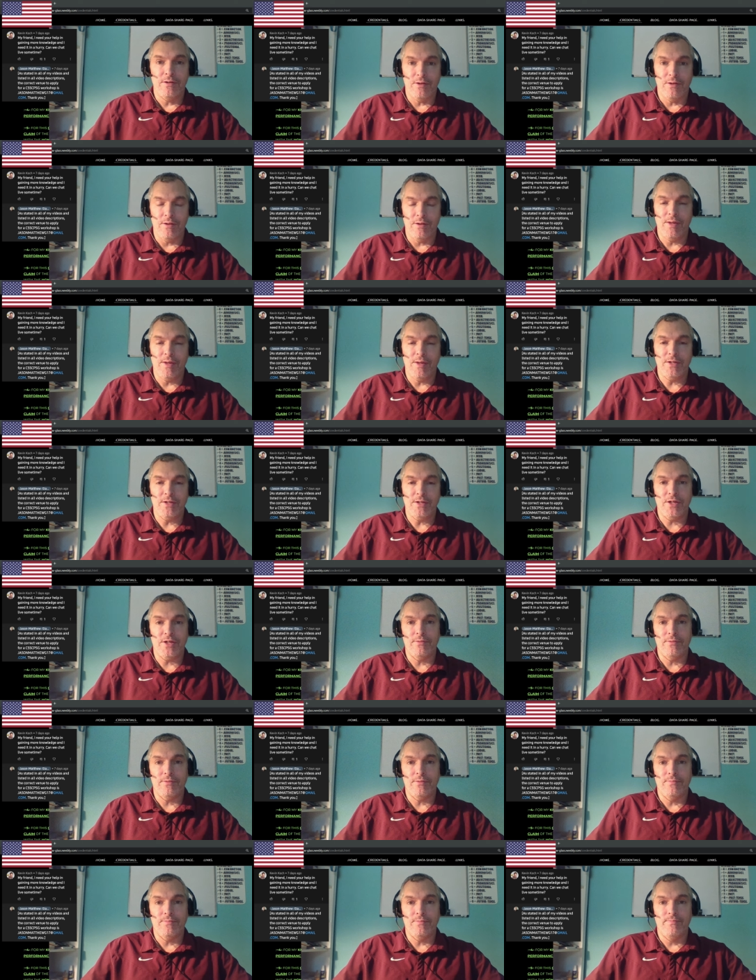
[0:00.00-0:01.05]
on my
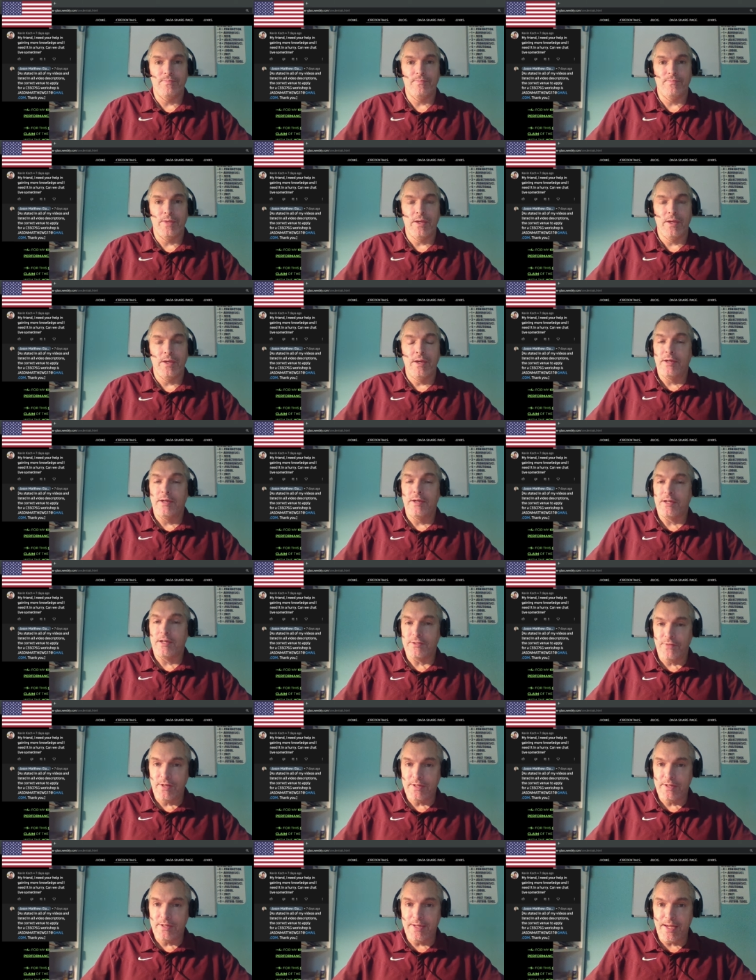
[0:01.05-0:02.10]
channel. Because
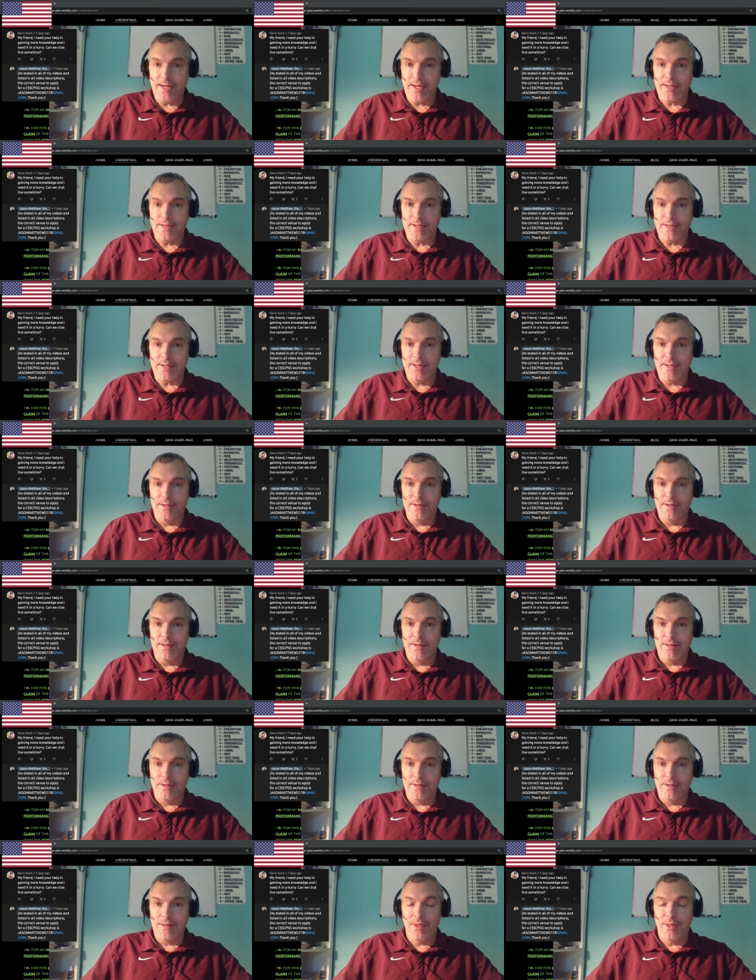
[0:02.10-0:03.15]
if they did,
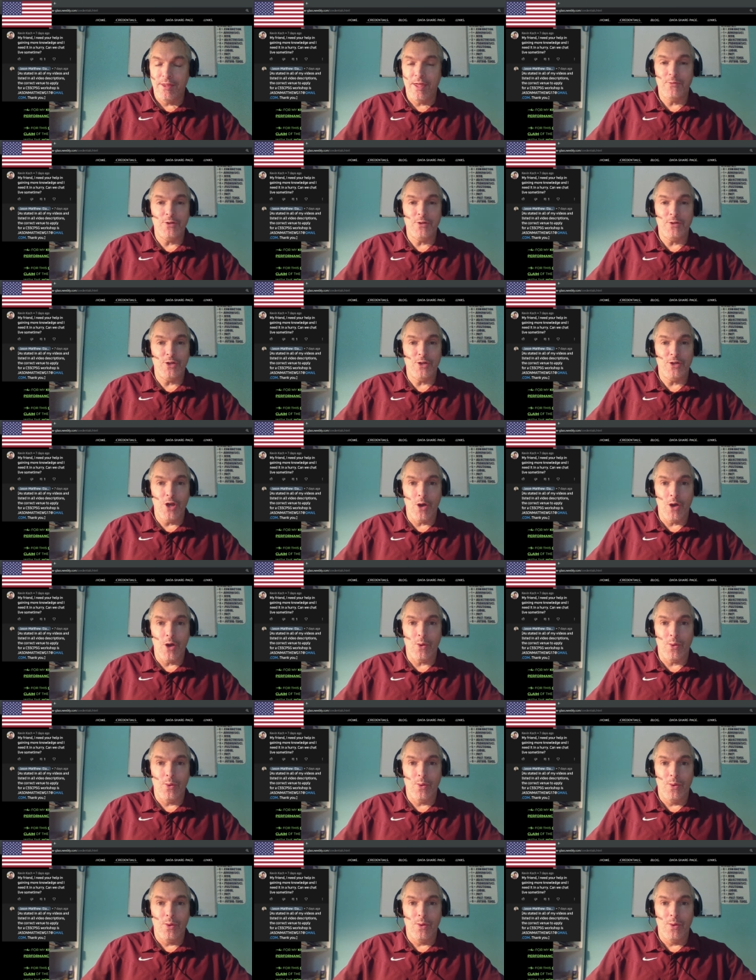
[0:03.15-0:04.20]
they would
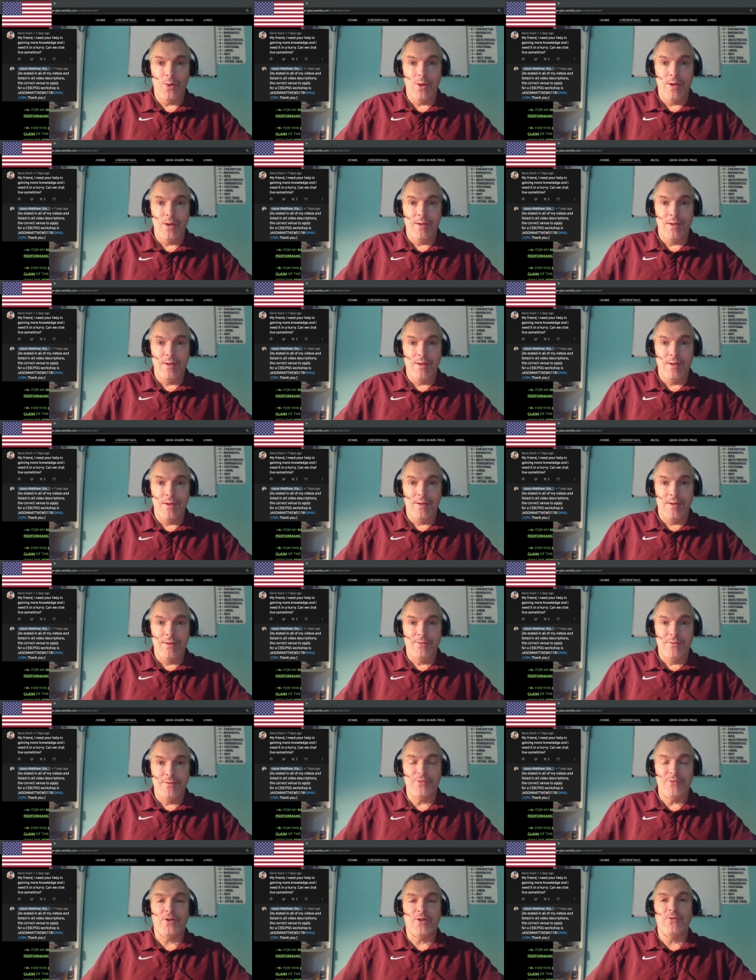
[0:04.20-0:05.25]
know
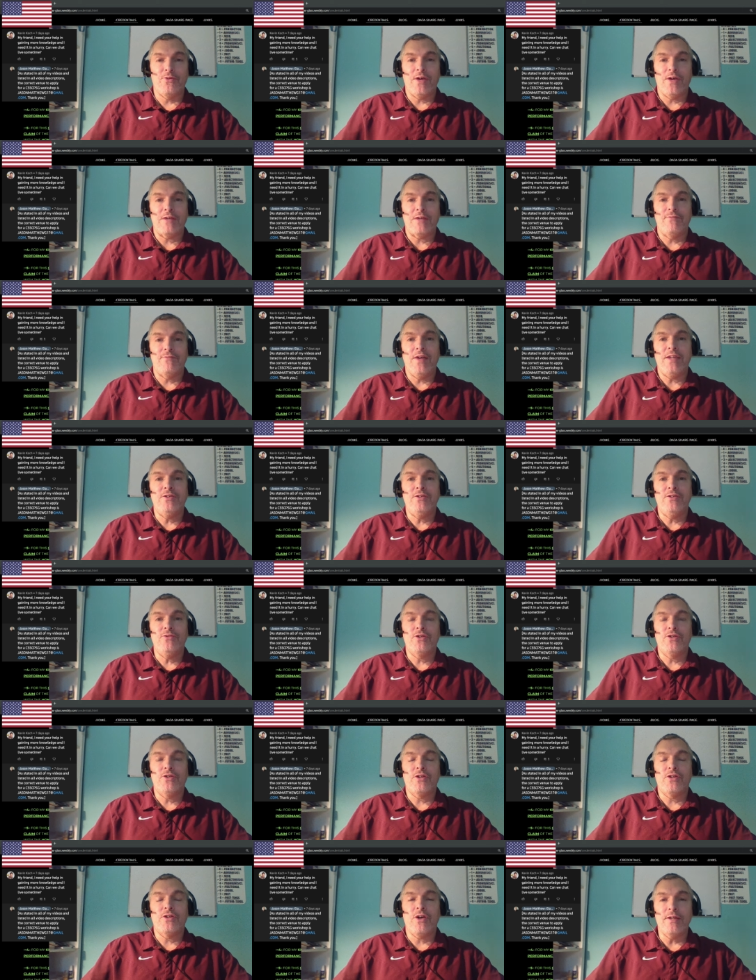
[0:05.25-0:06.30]
that the correct venue
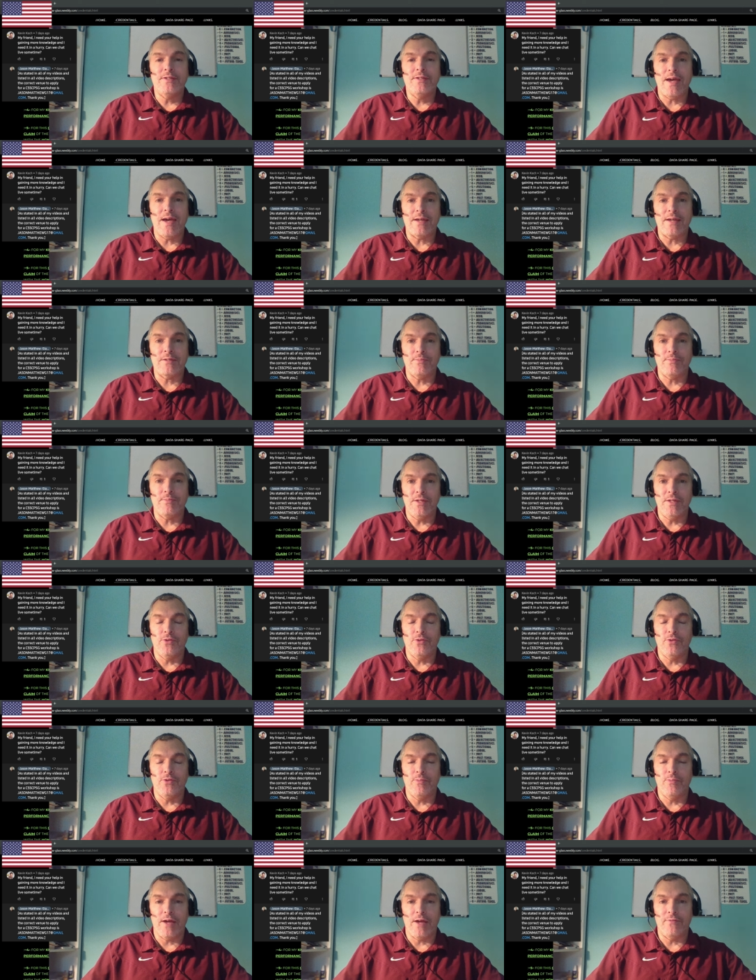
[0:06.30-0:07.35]
to contact me to
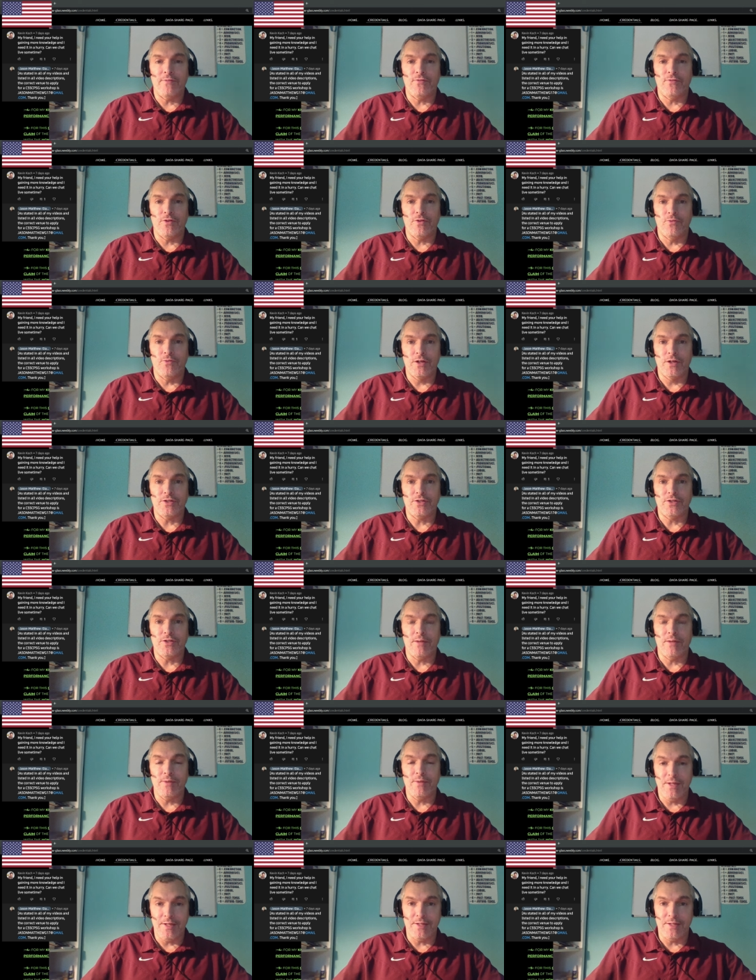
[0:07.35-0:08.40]
apply for a
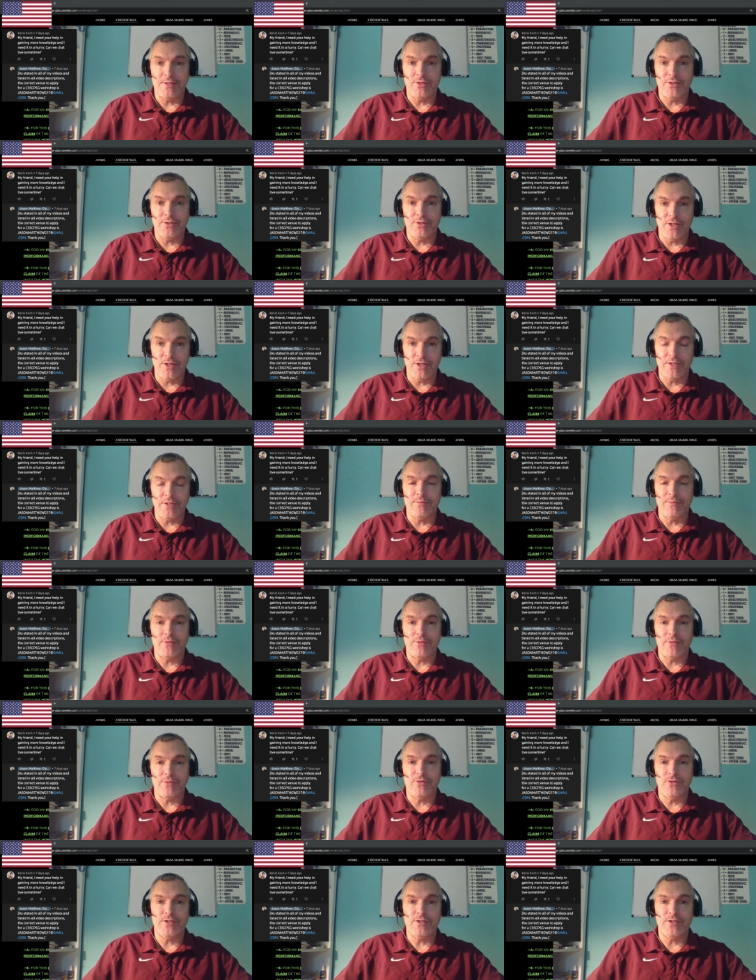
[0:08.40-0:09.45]
workshop is Jason
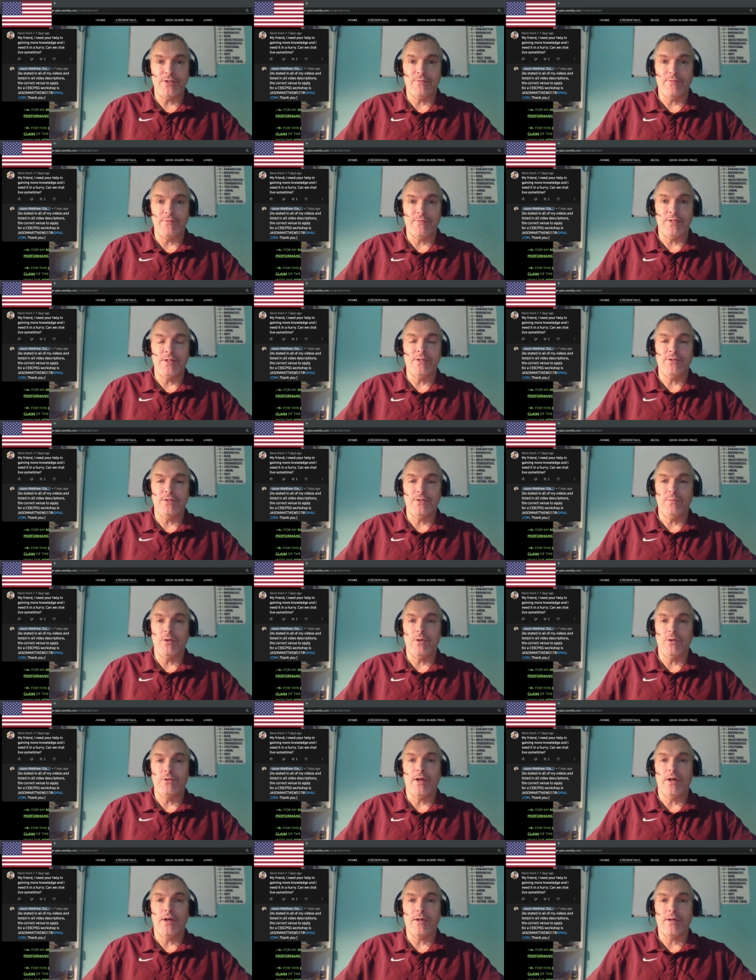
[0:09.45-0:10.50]
Matthew G seventeen at
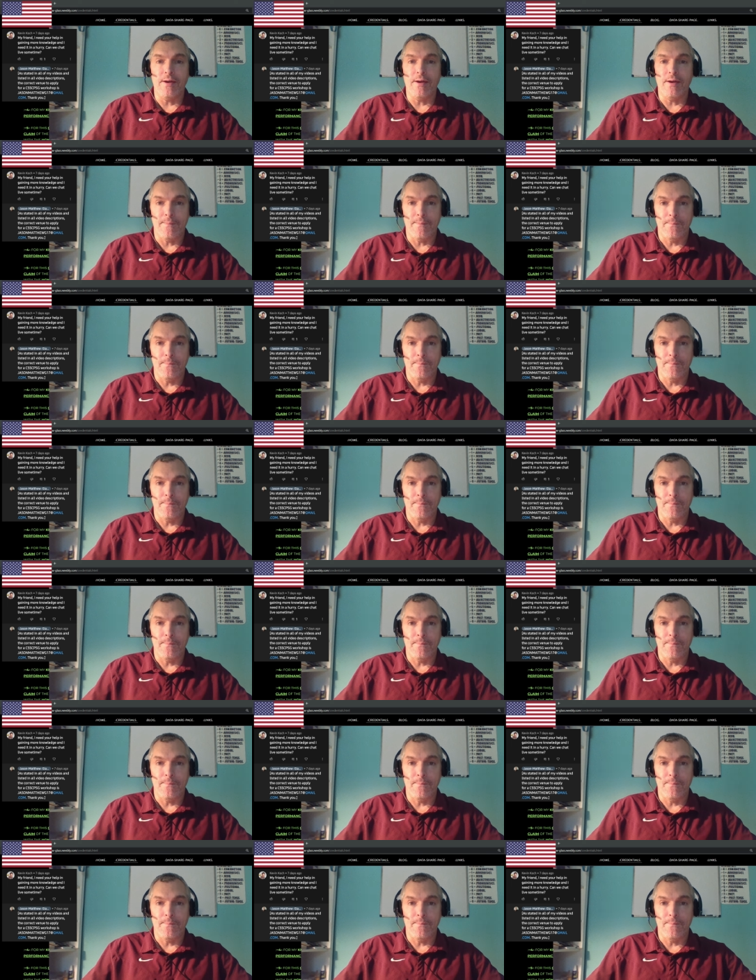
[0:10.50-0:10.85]
gmail dot com.